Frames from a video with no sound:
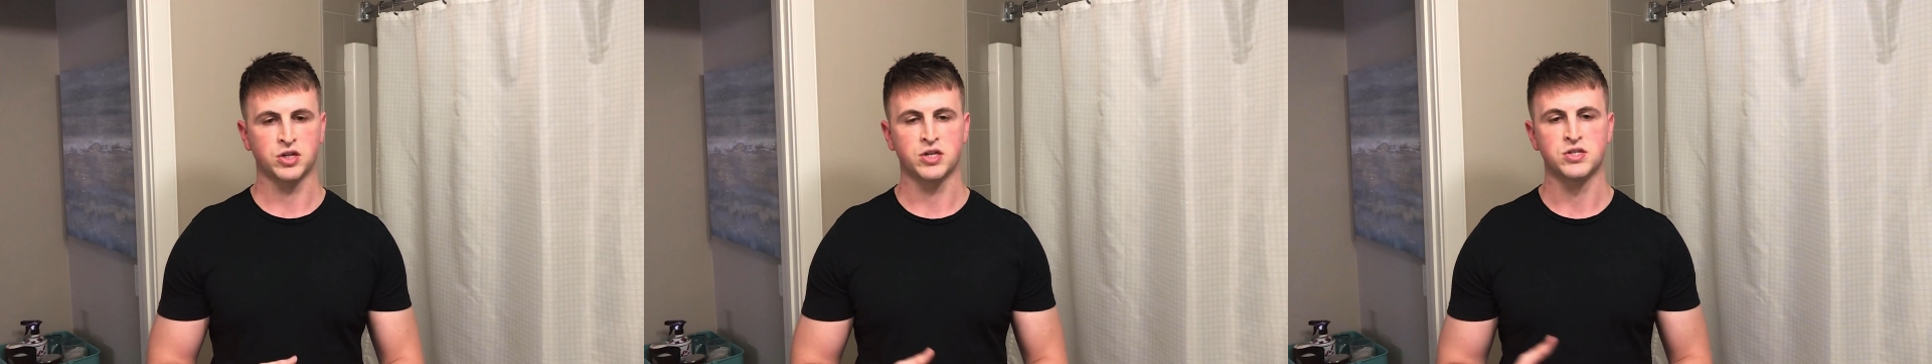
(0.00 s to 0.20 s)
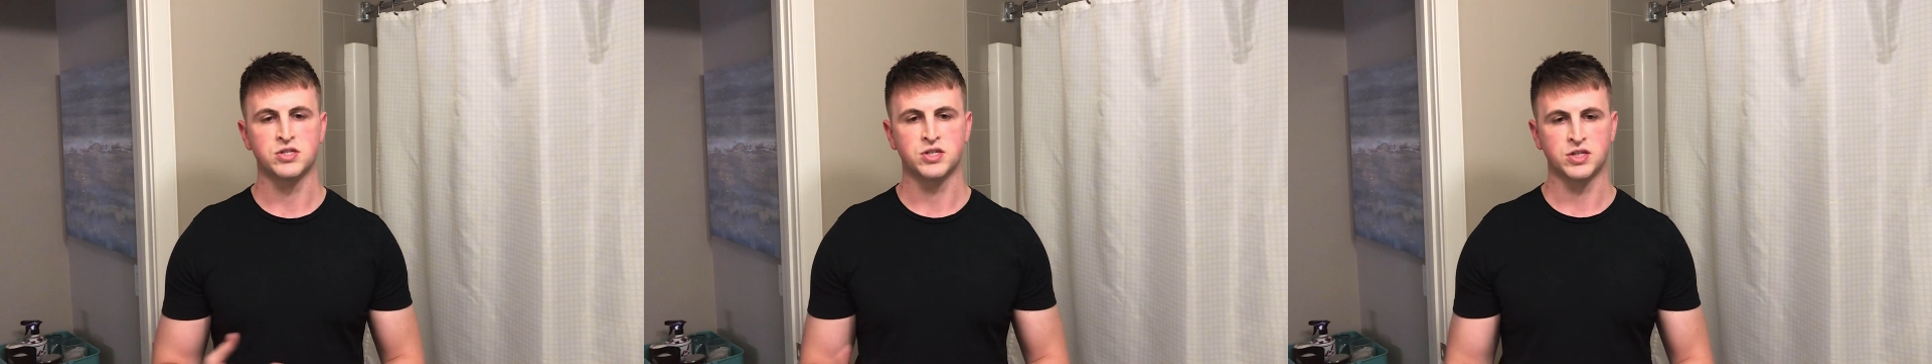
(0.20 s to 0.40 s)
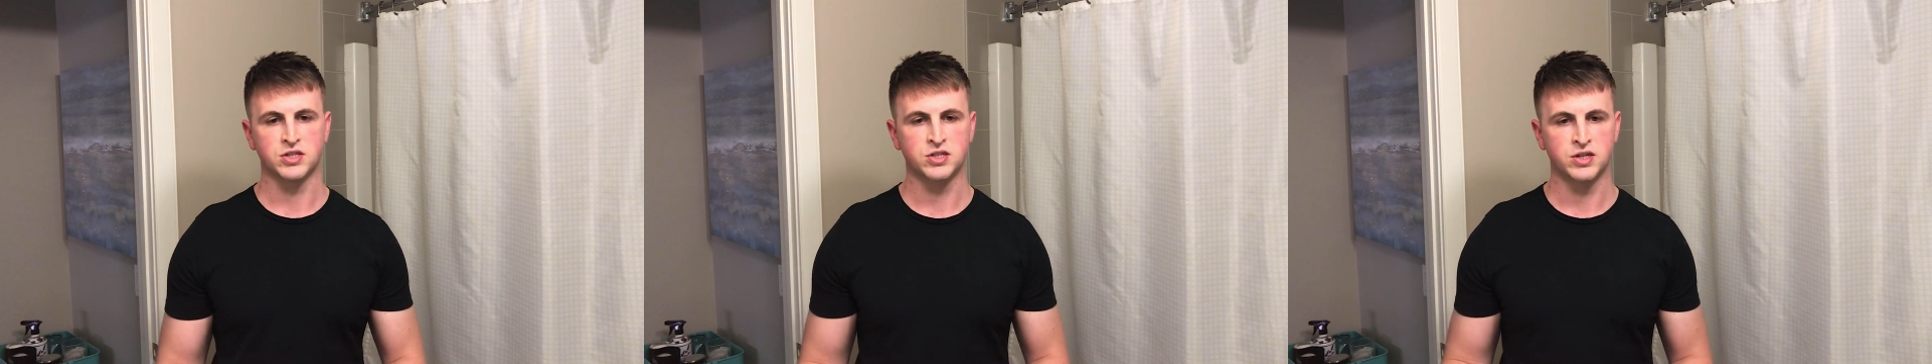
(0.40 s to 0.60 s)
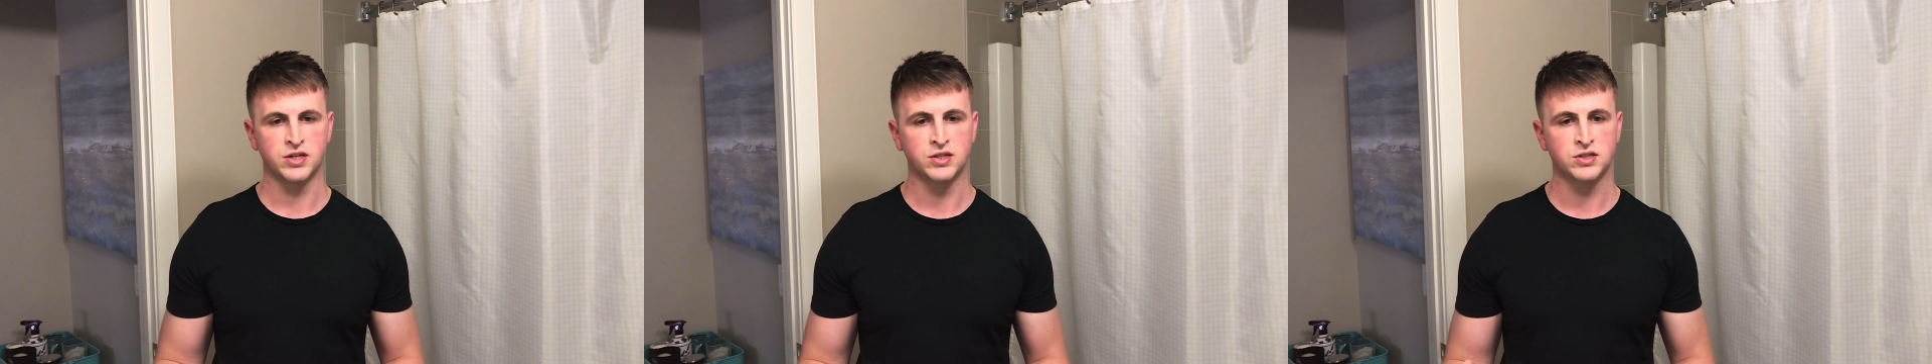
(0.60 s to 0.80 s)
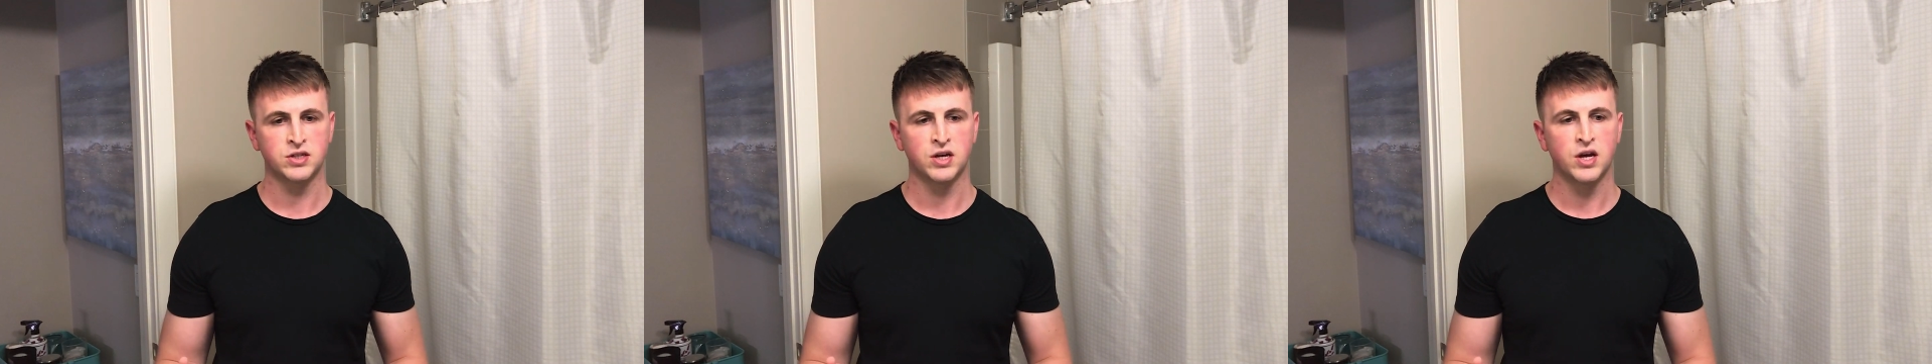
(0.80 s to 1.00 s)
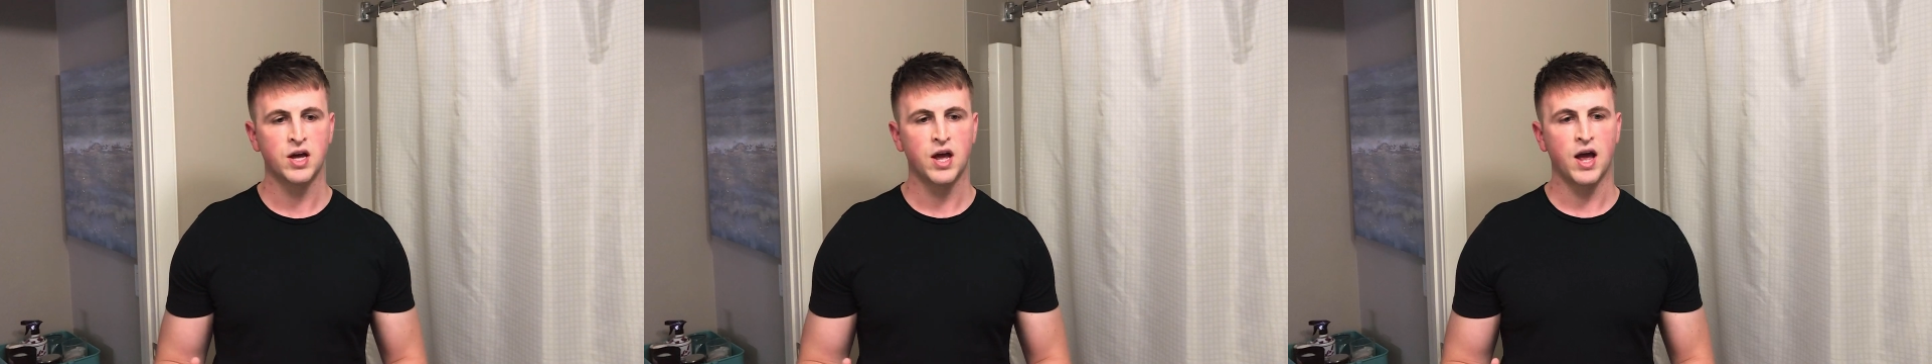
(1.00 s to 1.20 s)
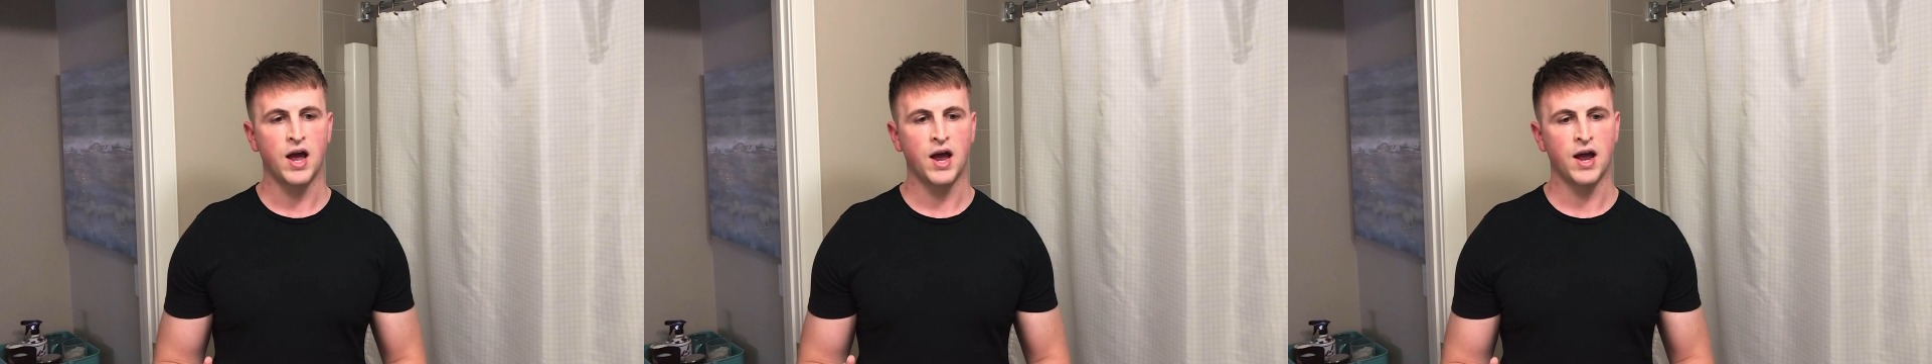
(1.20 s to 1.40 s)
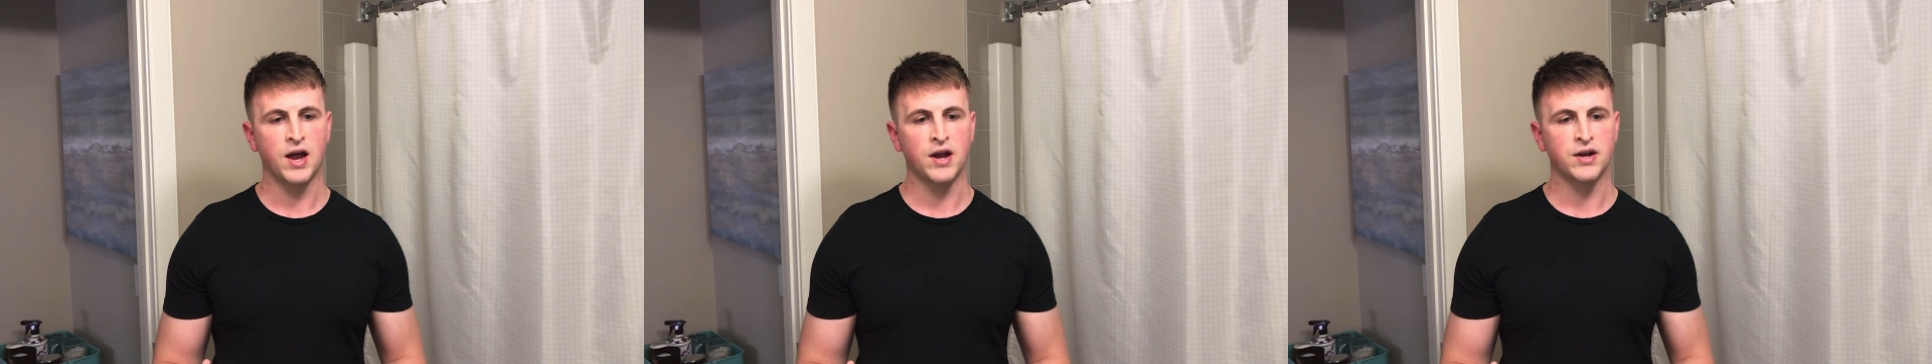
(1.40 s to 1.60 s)
consistent
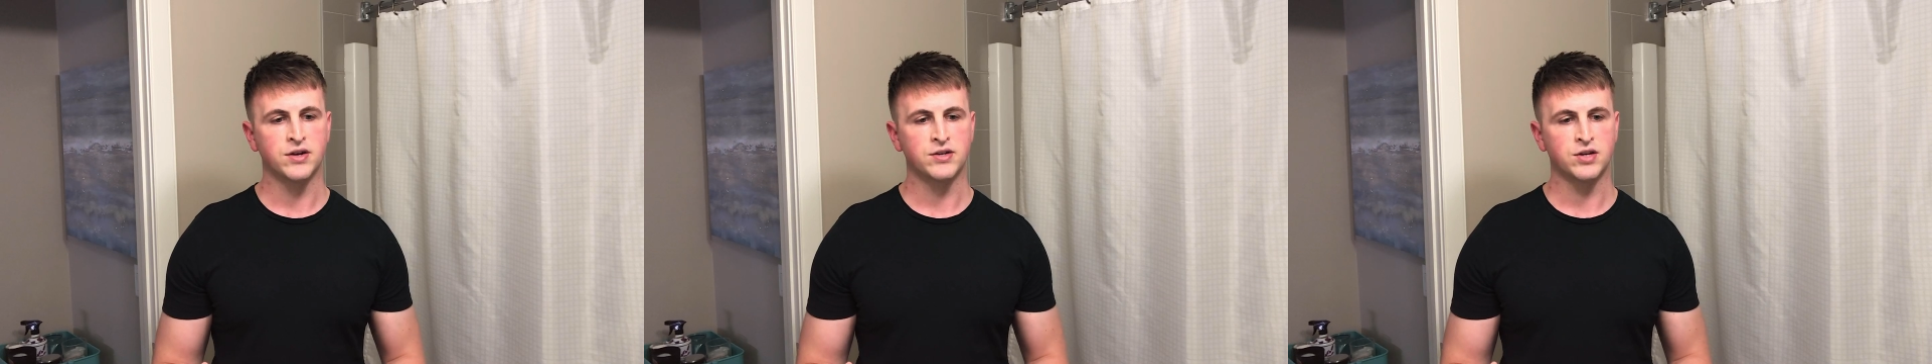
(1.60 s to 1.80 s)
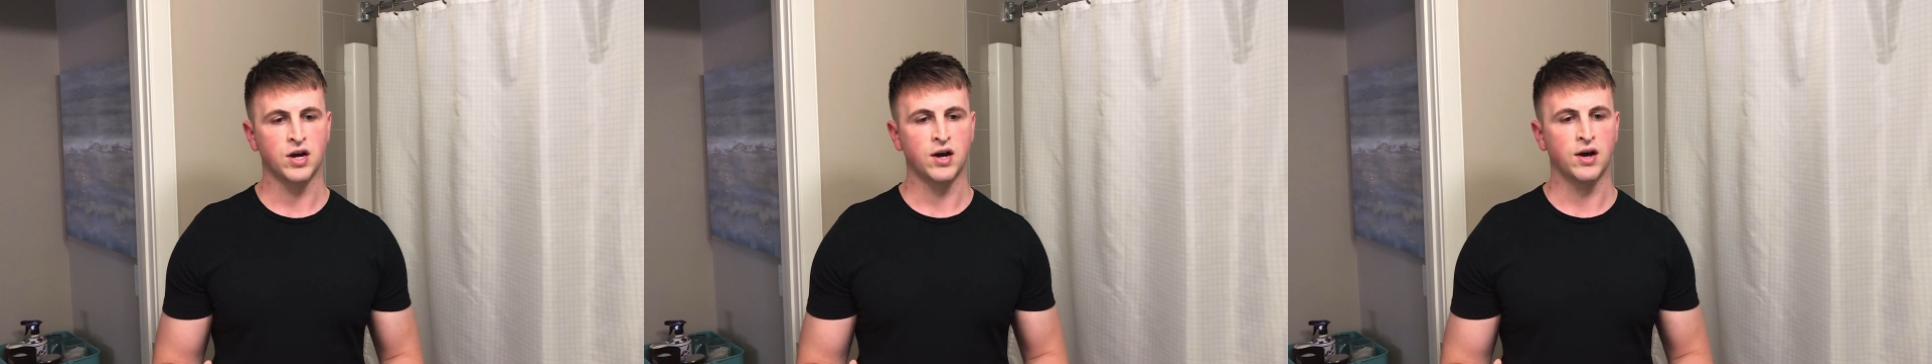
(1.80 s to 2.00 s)
and